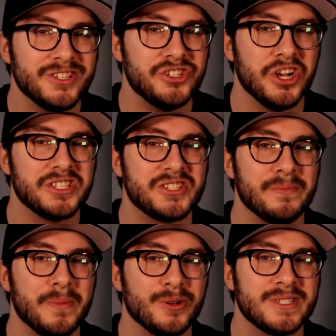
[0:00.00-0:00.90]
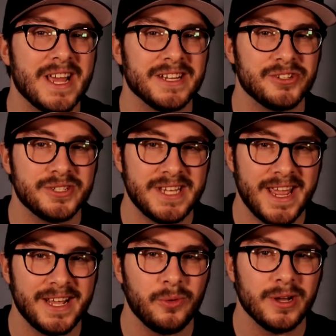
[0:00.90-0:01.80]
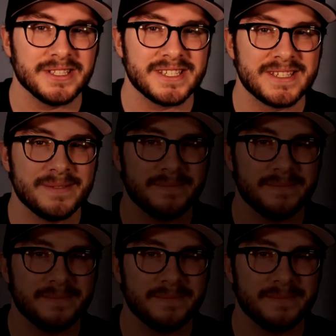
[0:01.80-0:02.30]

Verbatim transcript: just the most entertaining ones.